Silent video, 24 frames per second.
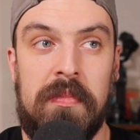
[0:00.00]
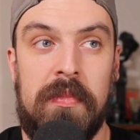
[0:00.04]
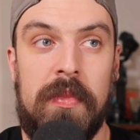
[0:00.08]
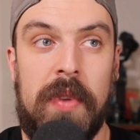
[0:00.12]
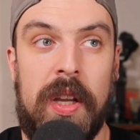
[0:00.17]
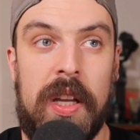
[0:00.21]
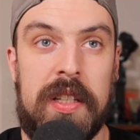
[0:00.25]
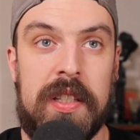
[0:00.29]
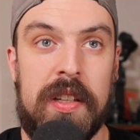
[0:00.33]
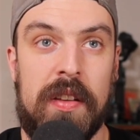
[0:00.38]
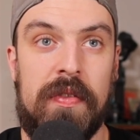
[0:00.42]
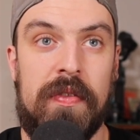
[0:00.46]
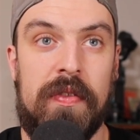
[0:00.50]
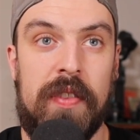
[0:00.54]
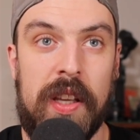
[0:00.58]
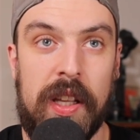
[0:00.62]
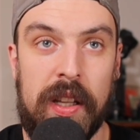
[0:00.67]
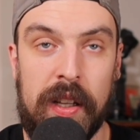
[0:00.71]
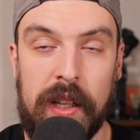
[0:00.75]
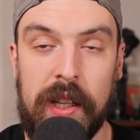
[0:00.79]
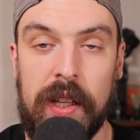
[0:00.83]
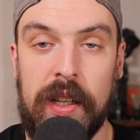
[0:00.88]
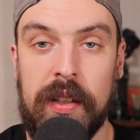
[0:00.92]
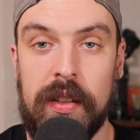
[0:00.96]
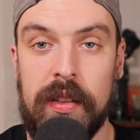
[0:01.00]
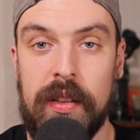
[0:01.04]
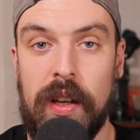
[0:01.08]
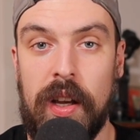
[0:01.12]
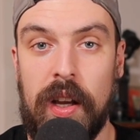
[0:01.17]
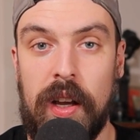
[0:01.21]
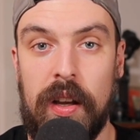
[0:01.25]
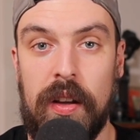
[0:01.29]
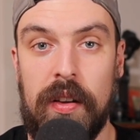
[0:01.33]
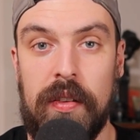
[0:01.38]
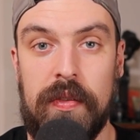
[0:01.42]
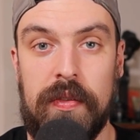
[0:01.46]
it's a feeling
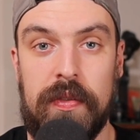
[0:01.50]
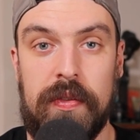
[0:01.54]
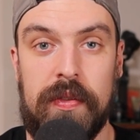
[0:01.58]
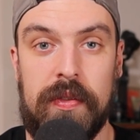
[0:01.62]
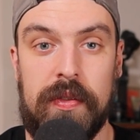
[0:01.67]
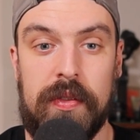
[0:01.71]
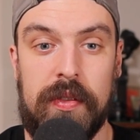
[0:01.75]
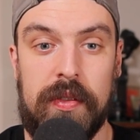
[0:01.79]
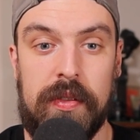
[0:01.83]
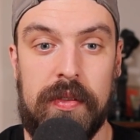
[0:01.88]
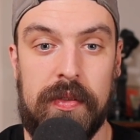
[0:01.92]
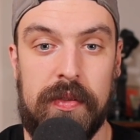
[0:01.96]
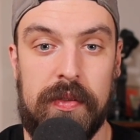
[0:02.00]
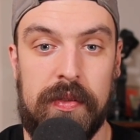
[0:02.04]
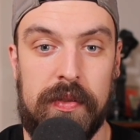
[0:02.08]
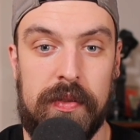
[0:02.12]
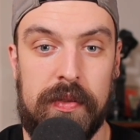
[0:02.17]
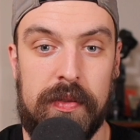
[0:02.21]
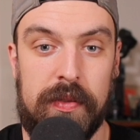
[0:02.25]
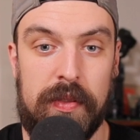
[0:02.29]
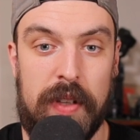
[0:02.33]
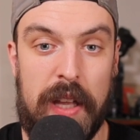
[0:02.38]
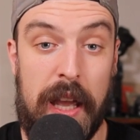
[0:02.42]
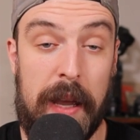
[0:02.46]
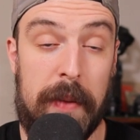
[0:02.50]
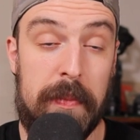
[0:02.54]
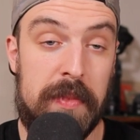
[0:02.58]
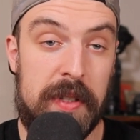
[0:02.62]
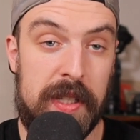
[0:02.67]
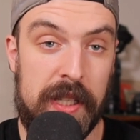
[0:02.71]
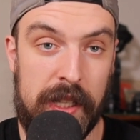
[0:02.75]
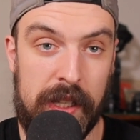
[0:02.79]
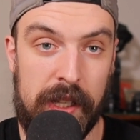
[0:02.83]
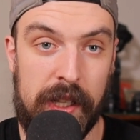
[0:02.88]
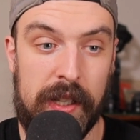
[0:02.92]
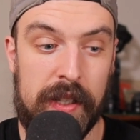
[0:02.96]
of
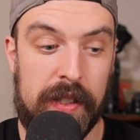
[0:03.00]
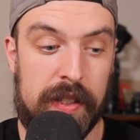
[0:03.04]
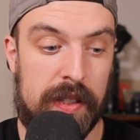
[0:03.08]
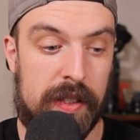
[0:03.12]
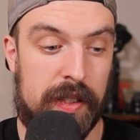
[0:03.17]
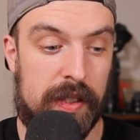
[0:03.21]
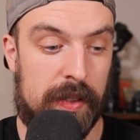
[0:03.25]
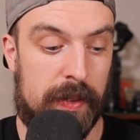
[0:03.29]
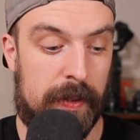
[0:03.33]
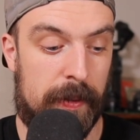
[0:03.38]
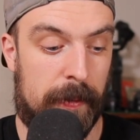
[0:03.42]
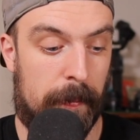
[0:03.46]
emptiness,